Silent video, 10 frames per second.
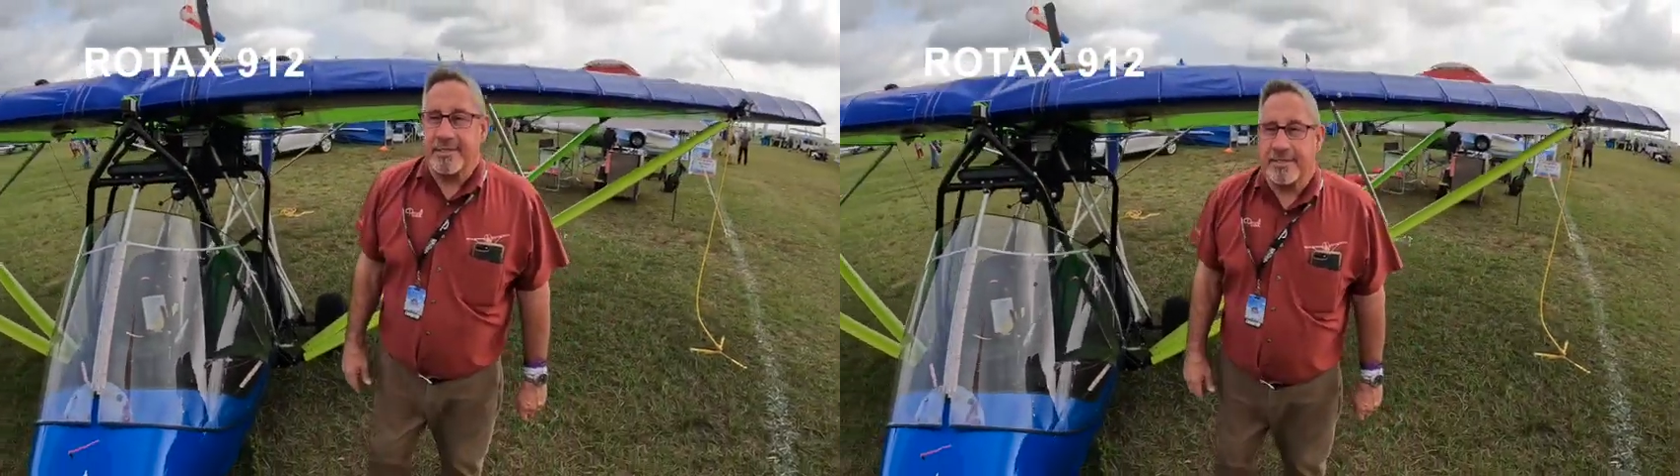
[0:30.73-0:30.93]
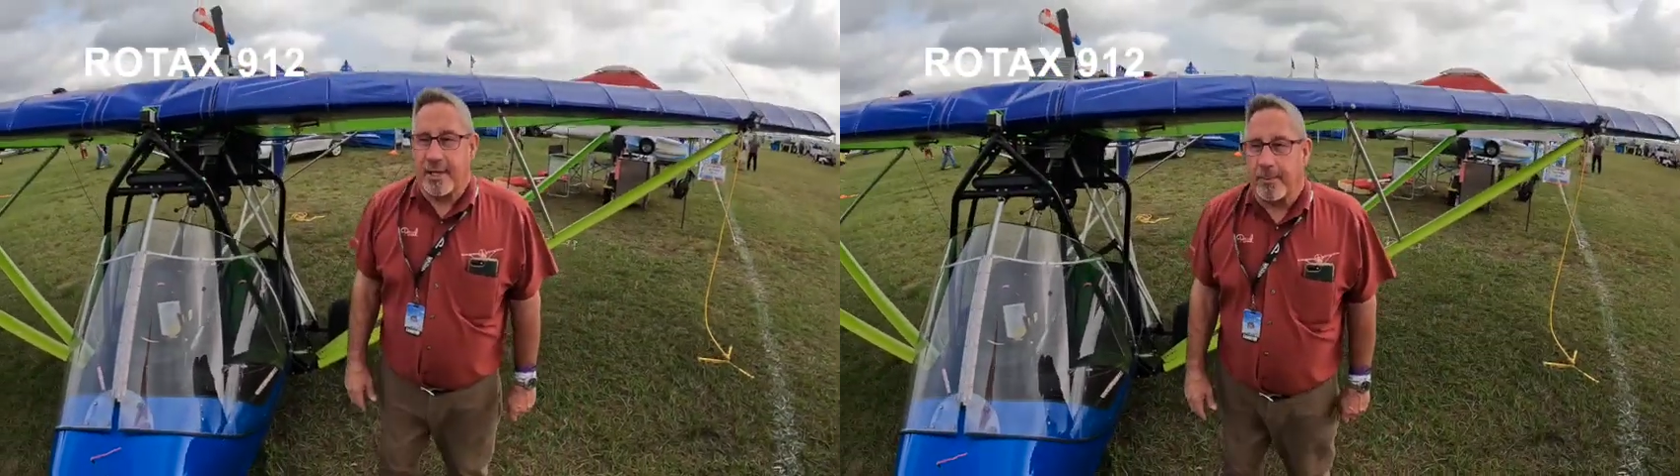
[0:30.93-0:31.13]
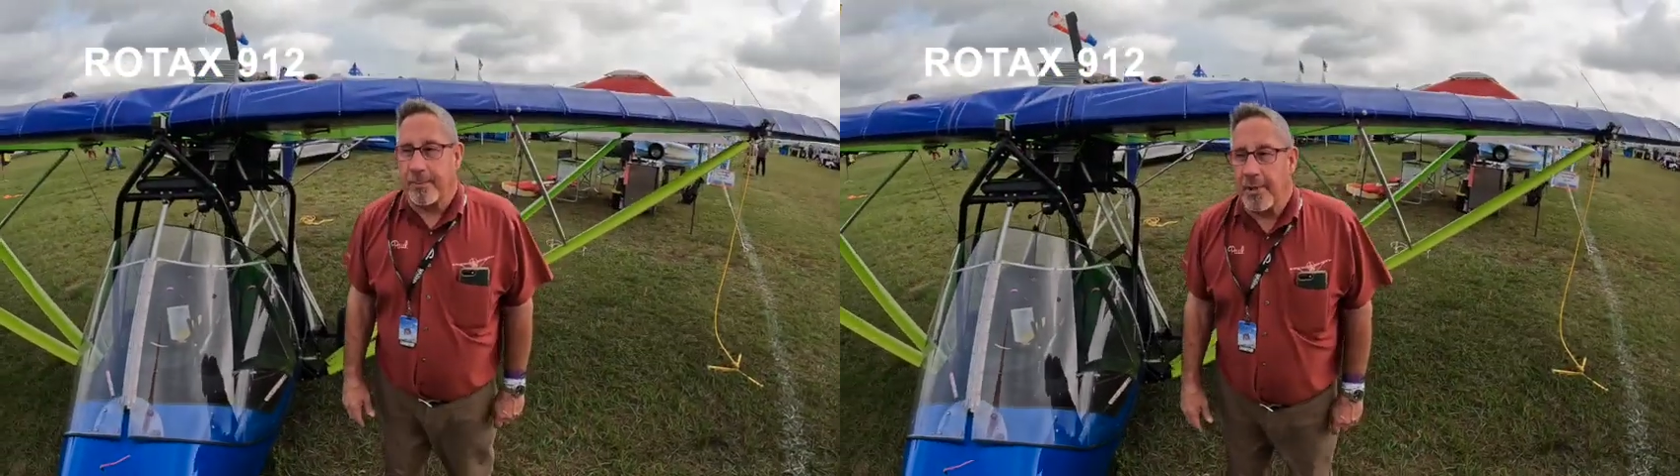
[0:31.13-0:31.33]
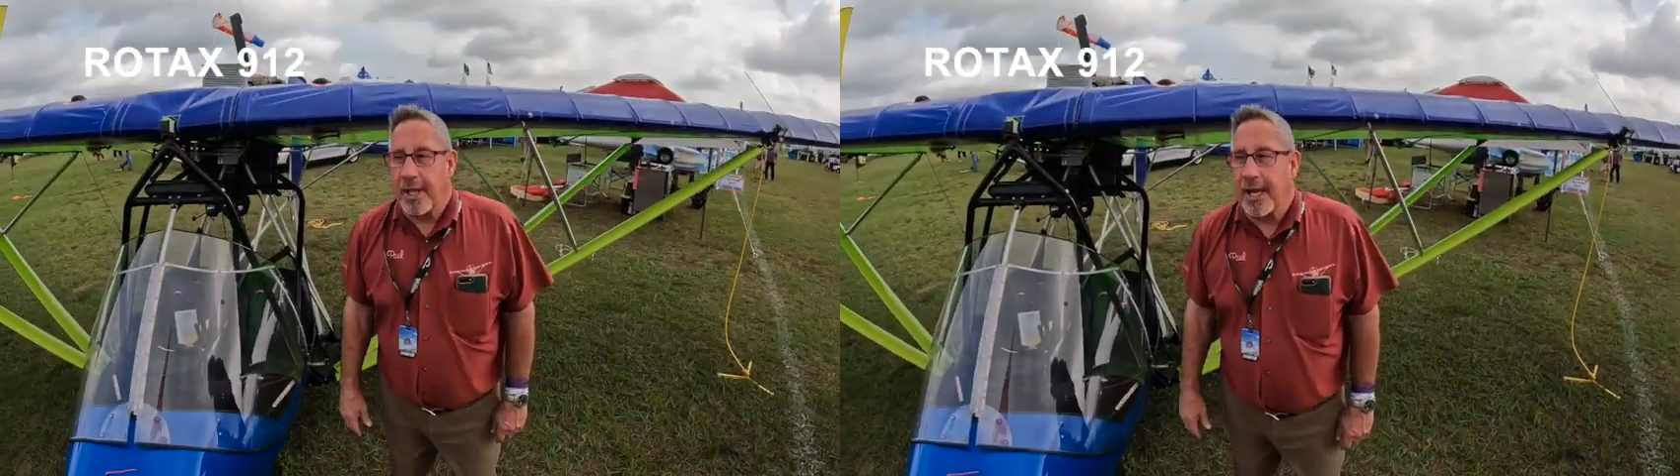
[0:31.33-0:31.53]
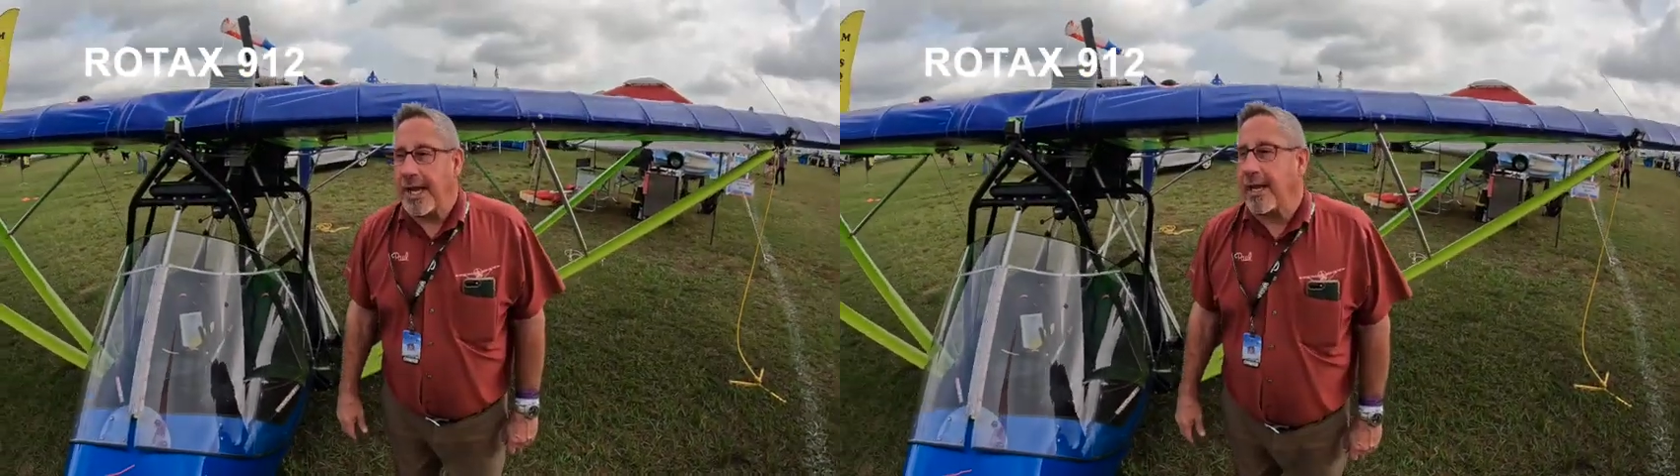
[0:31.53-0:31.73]
this
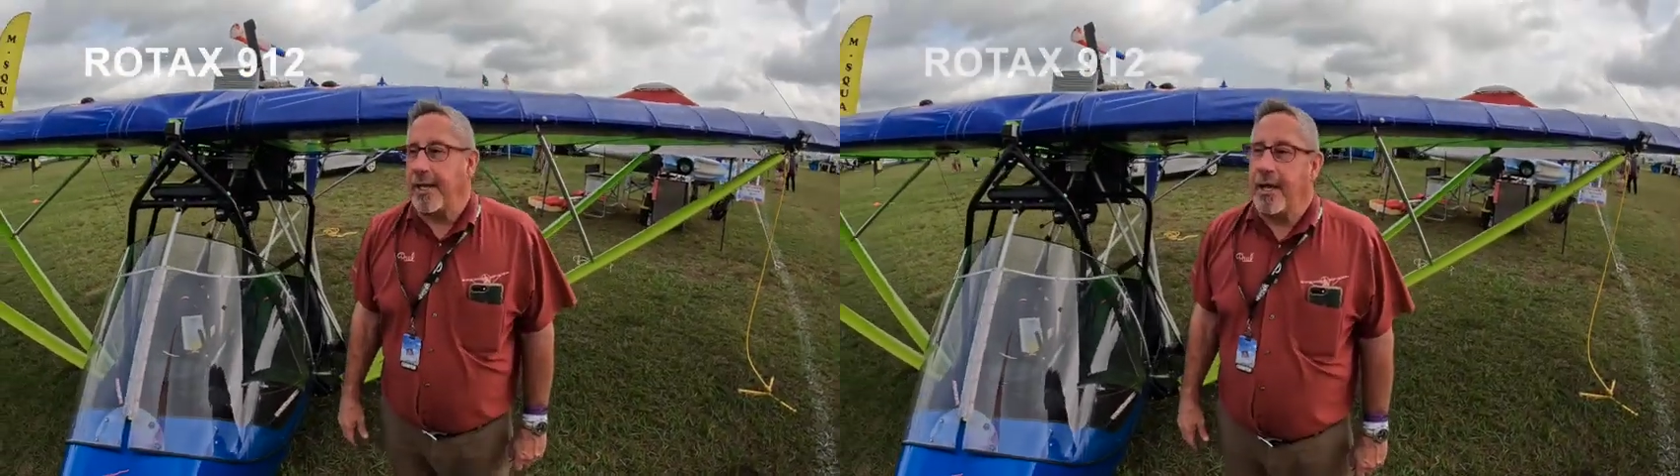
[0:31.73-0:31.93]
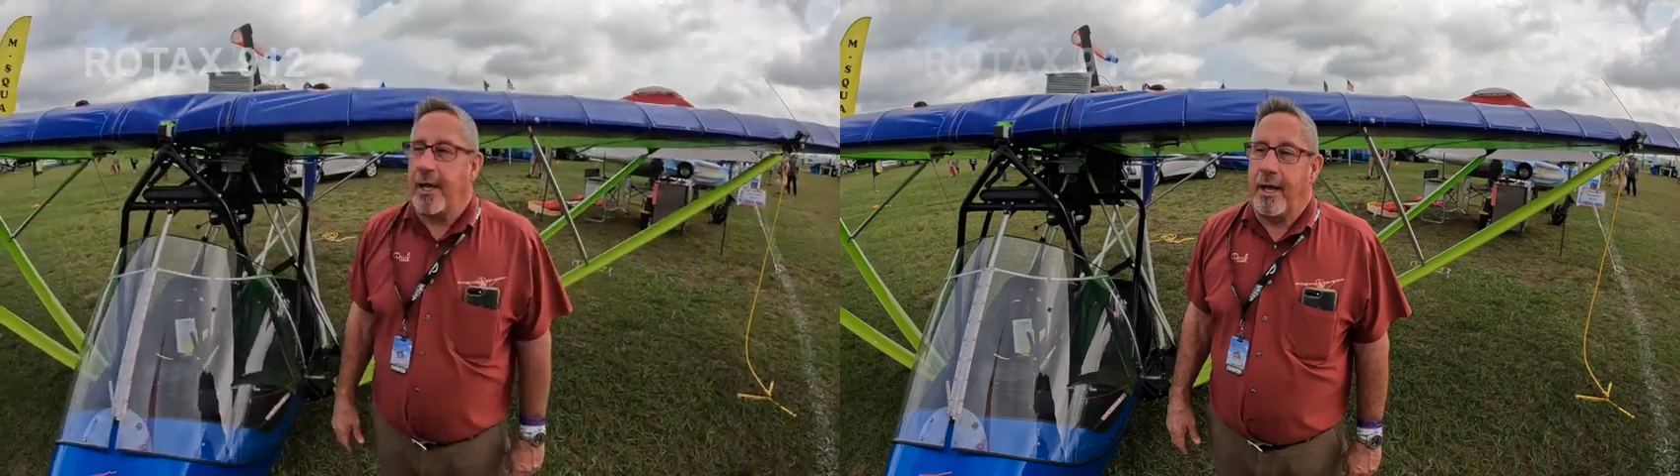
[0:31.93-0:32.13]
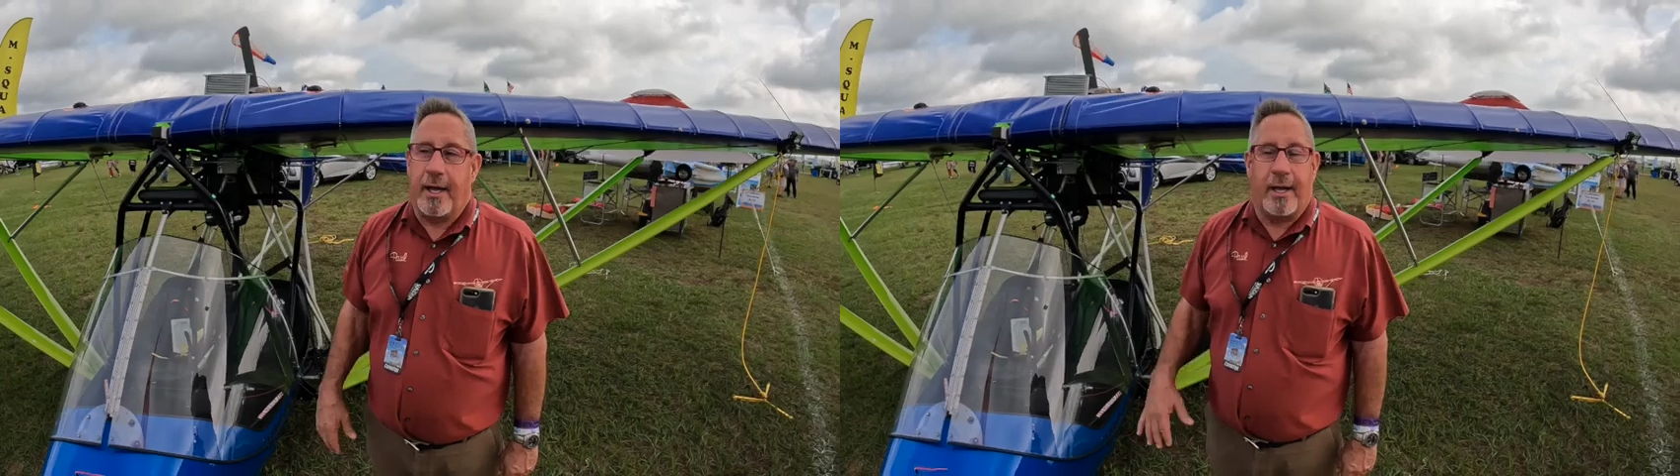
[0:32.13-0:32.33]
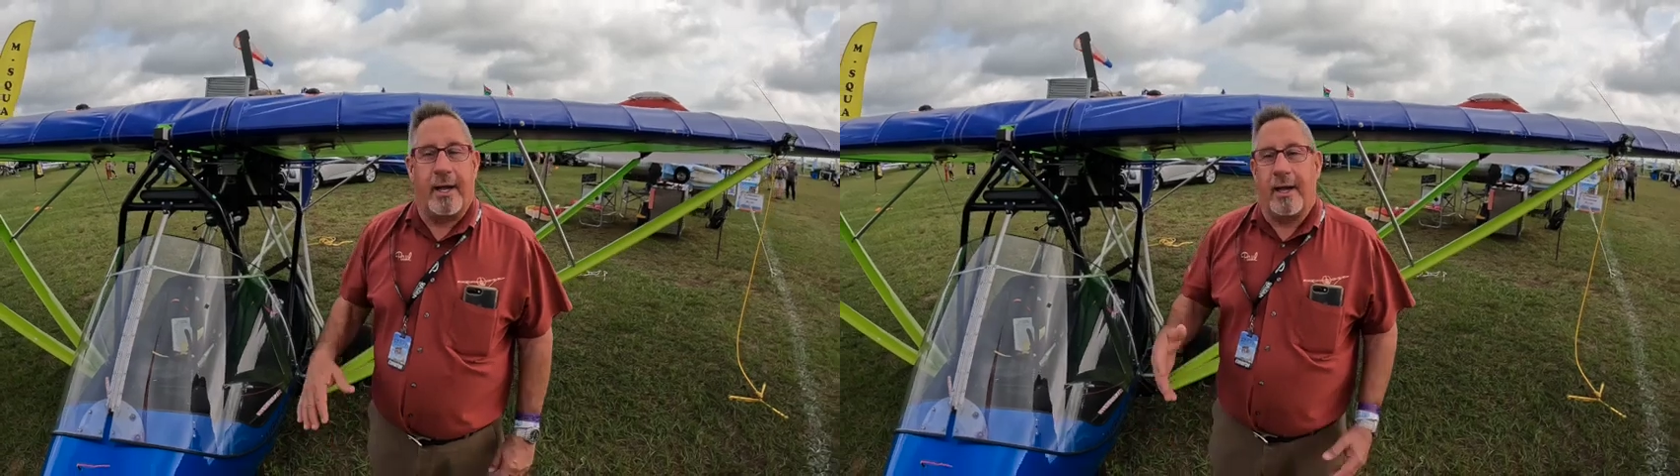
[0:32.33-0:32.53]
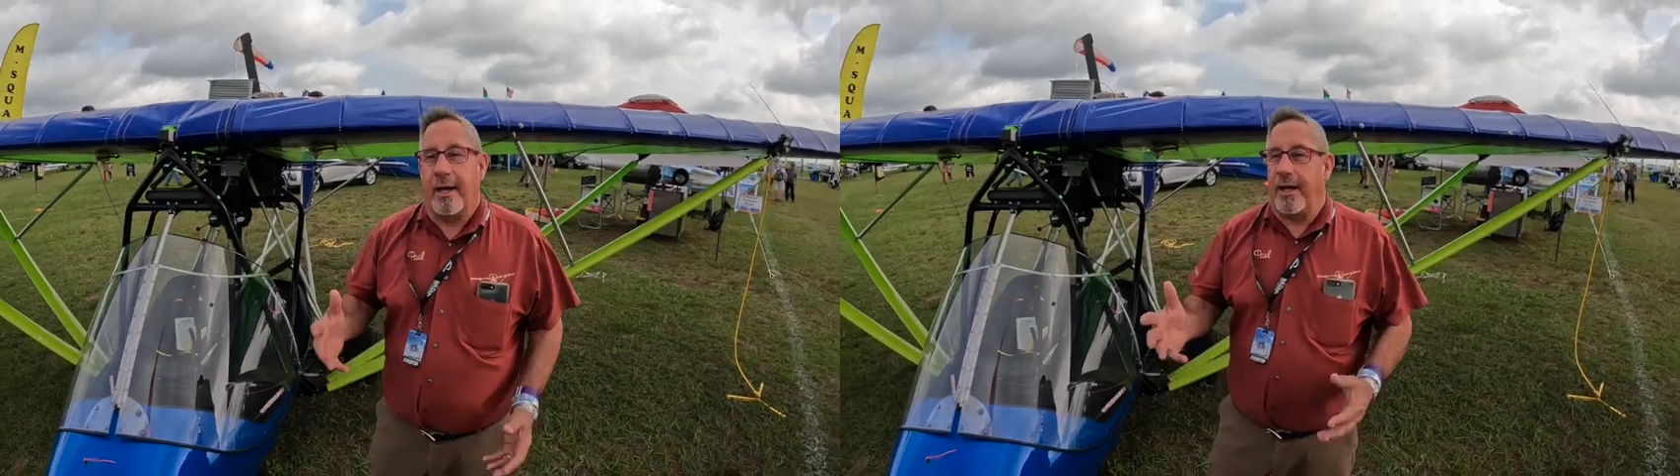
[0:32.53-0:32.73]
airplane
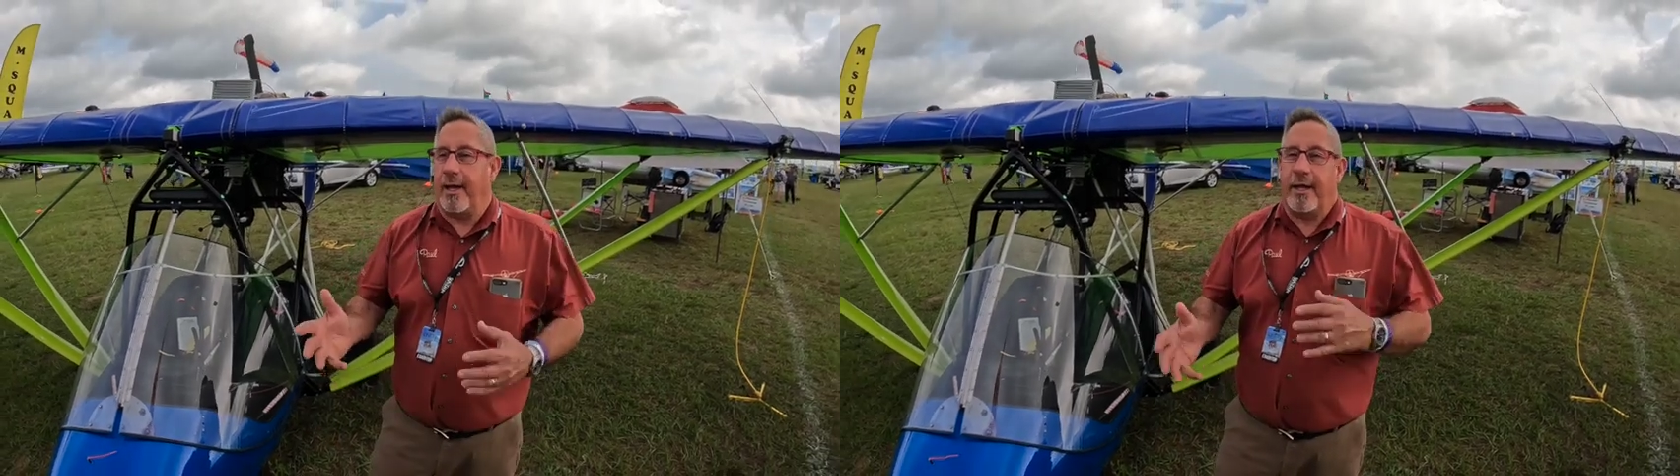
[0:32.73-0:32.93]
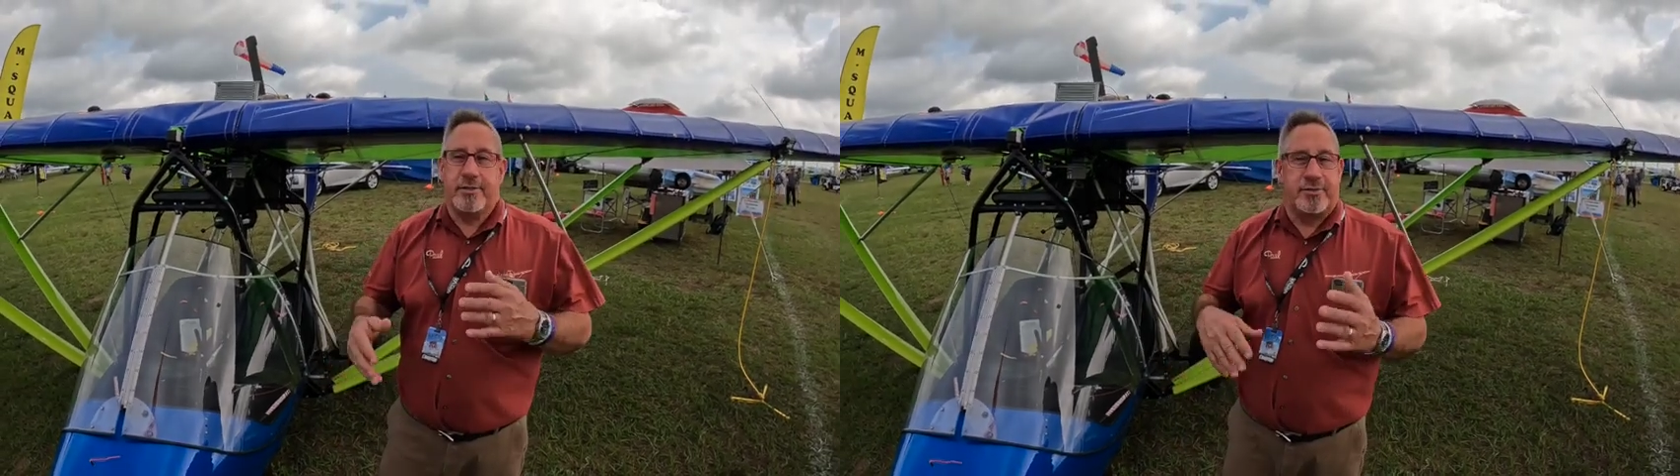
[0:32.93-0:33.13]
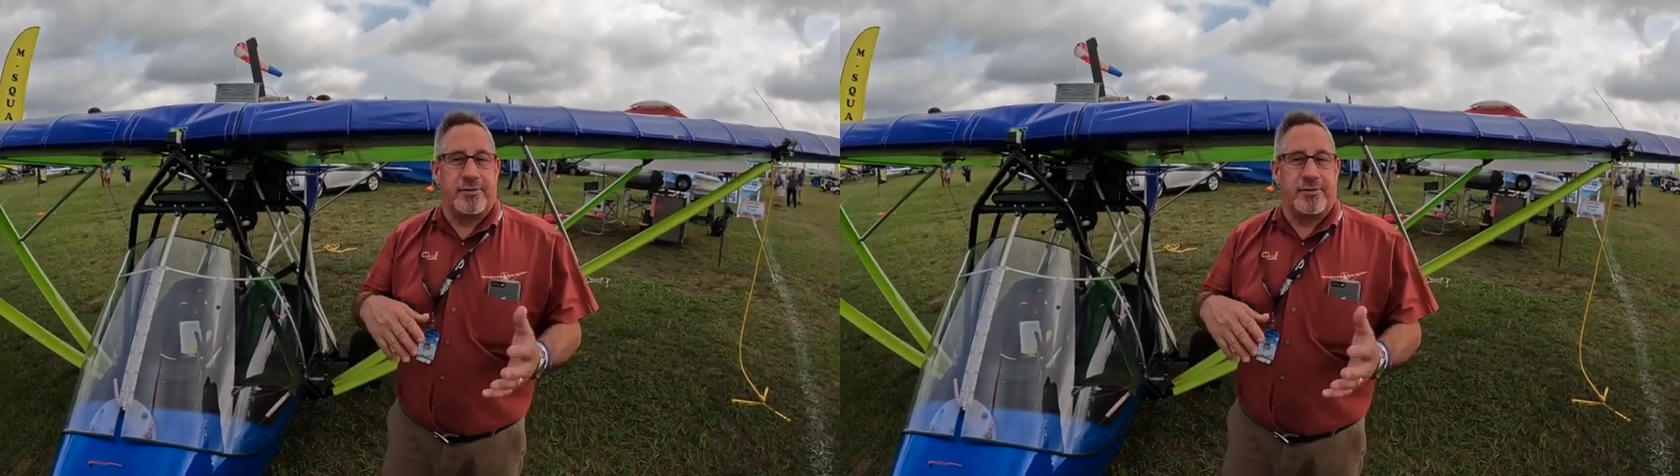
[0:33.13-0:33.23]
uh,